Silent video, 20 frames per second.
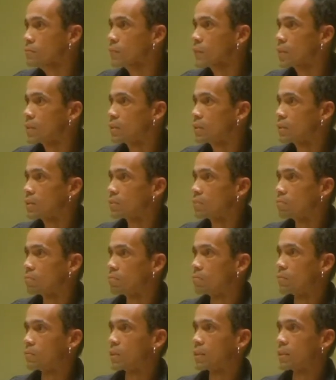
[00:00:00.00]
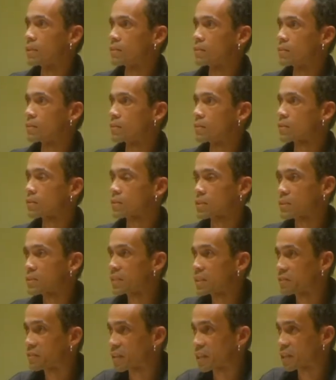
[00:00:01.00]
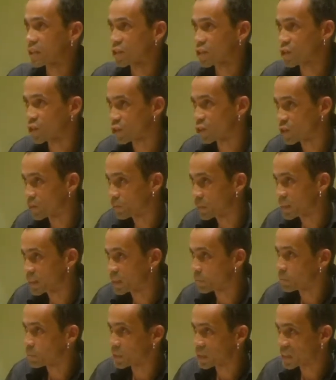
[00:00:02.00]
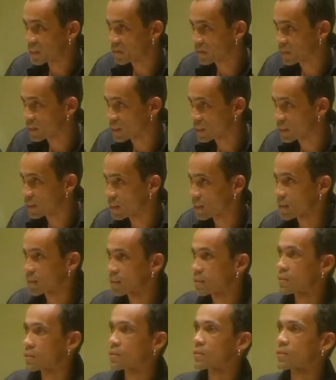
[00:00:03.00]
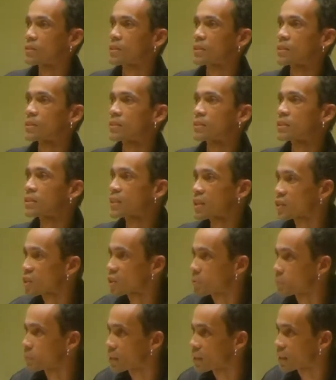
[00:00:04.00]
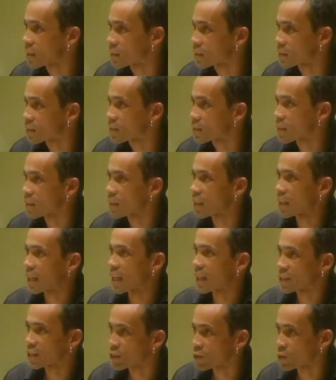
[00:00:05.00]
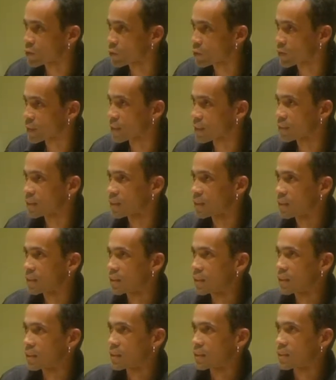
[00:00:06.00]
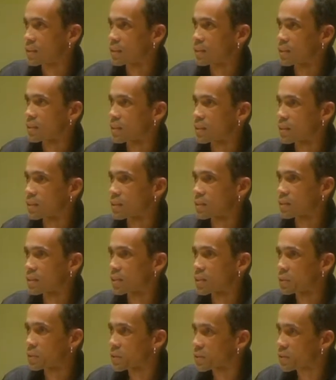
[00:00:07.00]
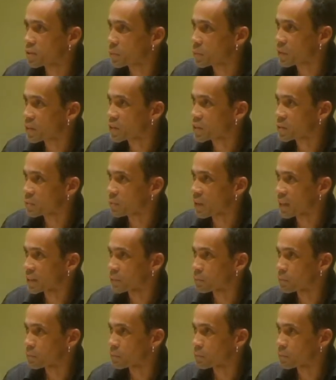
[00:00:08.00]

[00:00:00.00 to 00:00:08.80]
And even if I just met him briefly, he touched me, and I know that he was a special man.